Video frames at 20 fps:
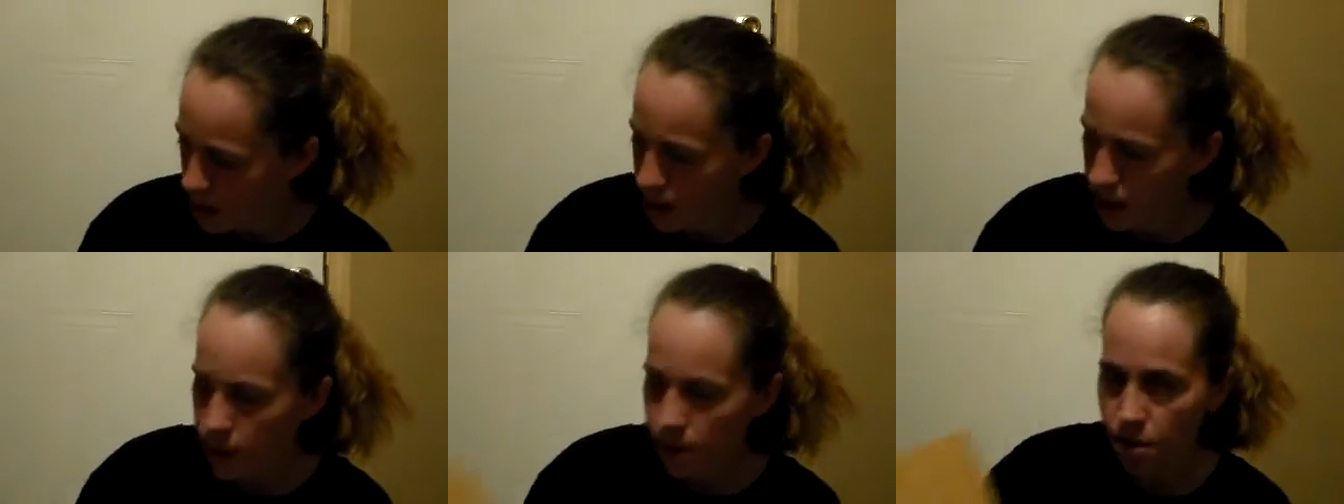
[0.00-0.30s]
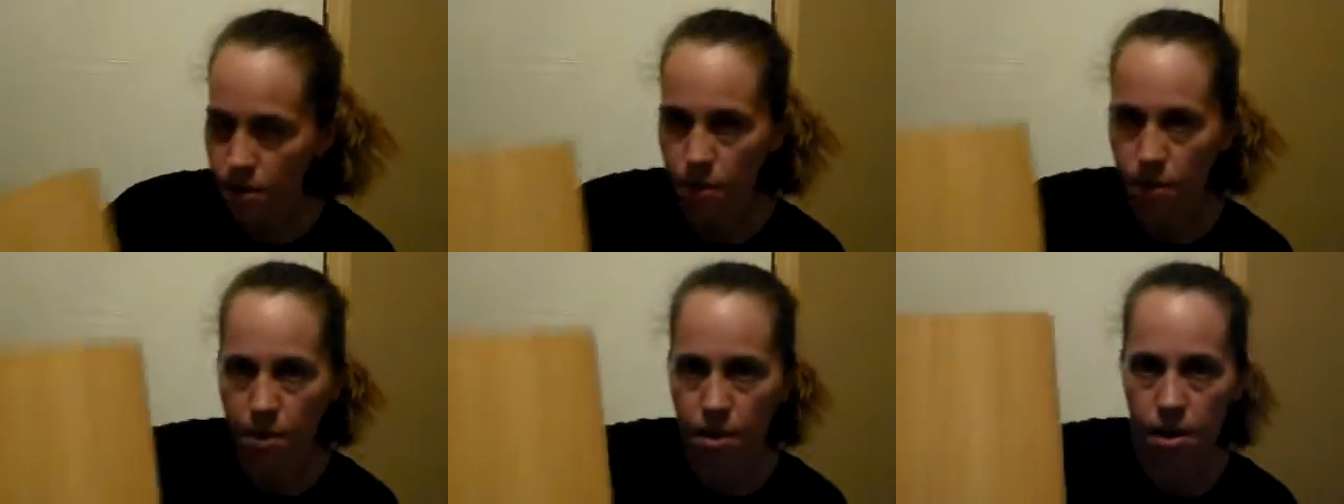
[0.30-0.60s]
And
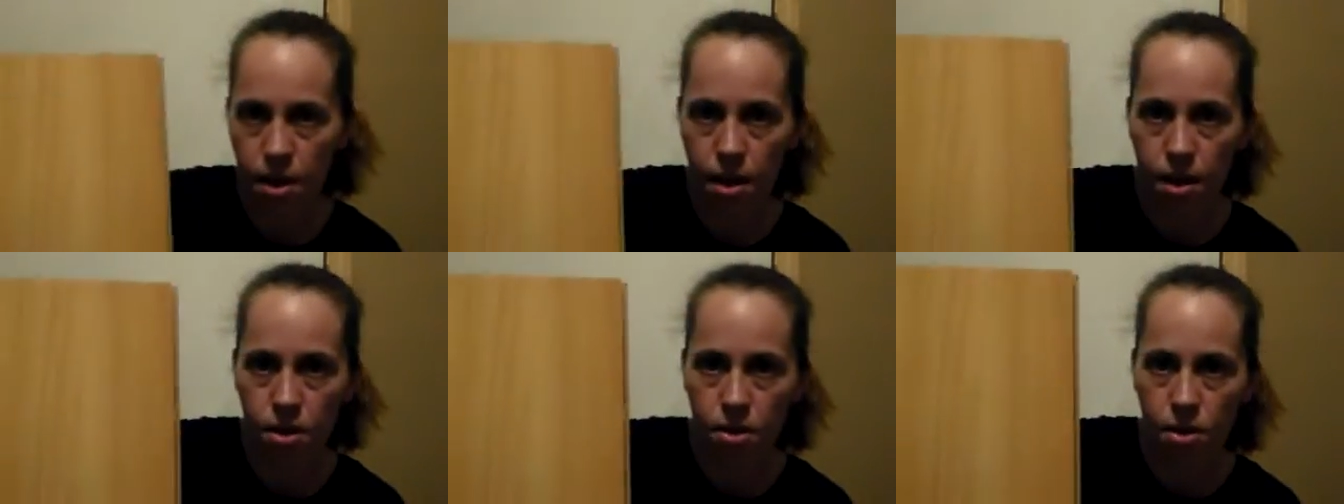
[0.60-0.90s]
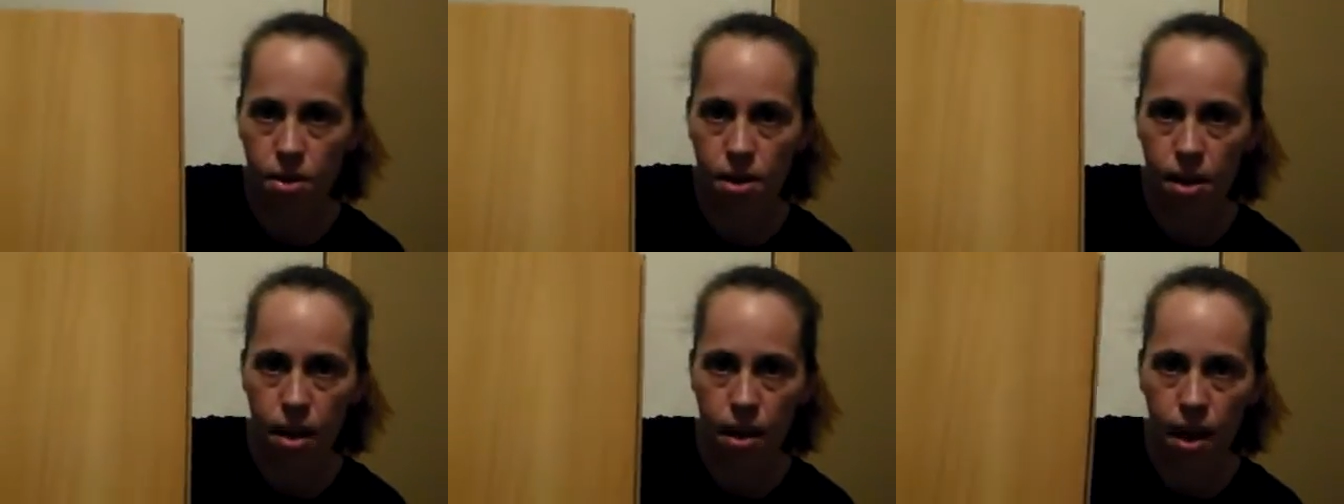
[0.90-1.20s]
then this one's
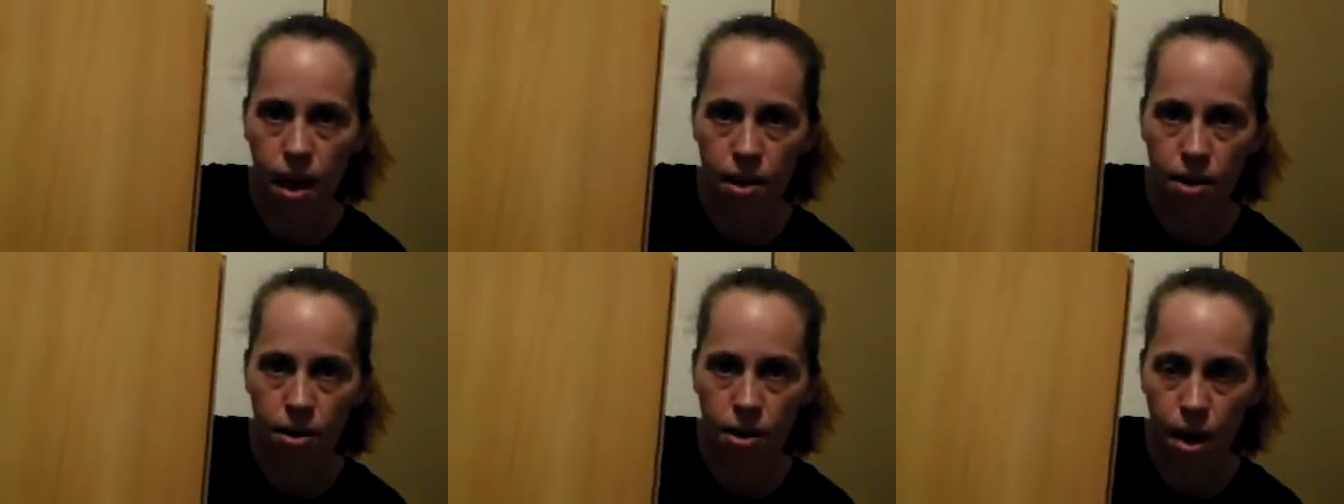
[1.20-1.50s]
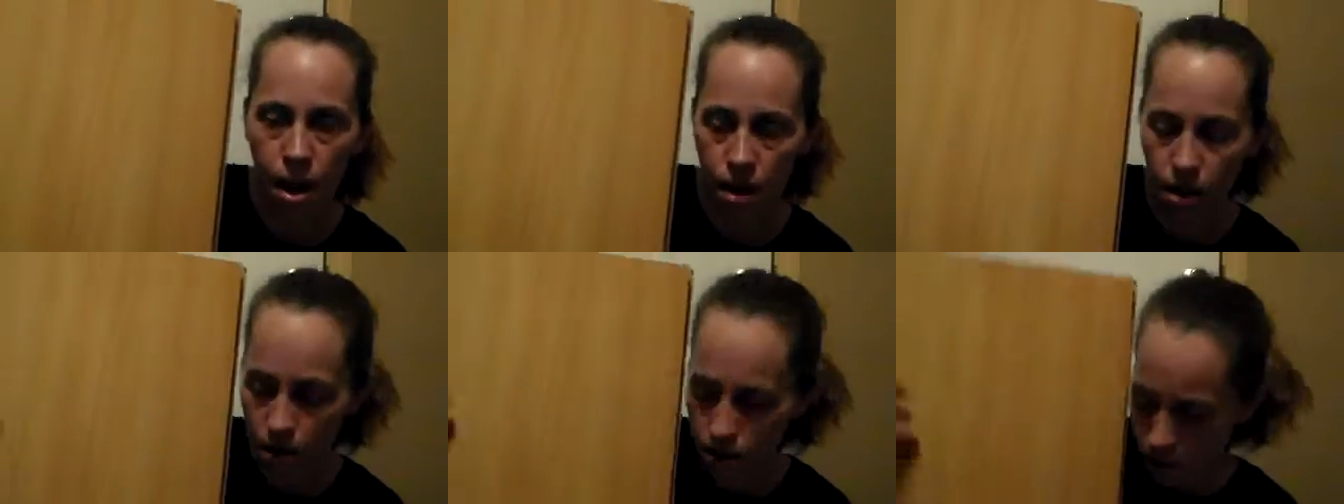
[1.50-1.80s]
a, just a
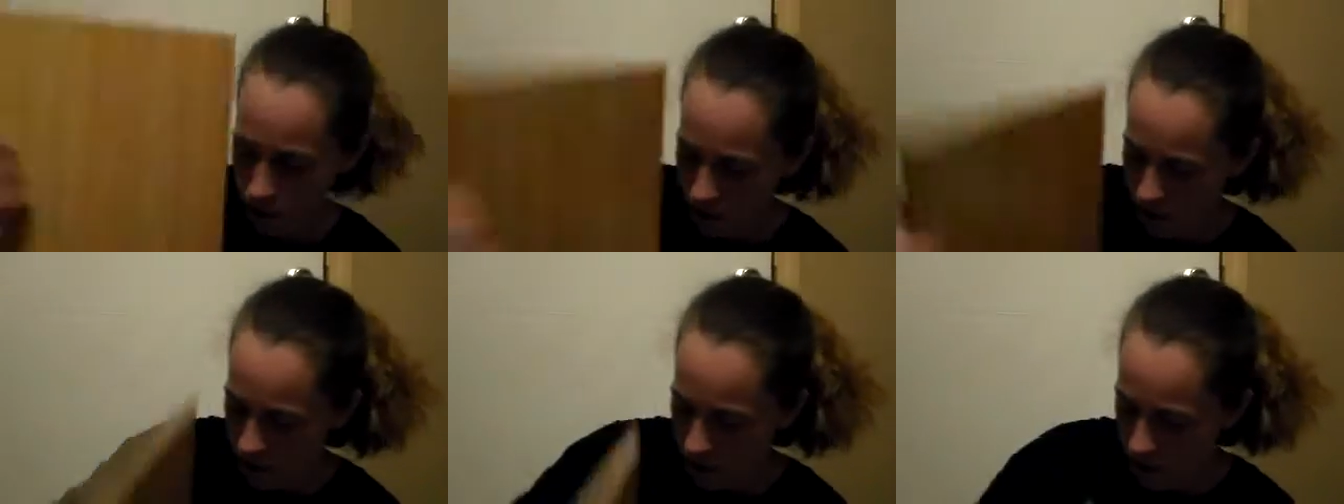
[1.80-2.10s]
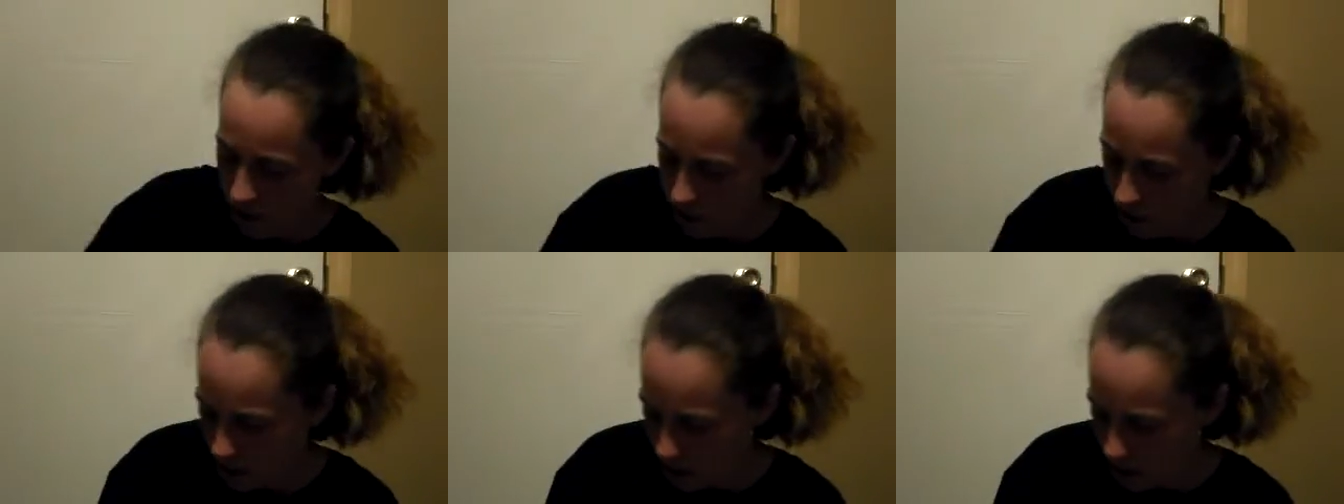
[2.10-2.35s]
lighter color.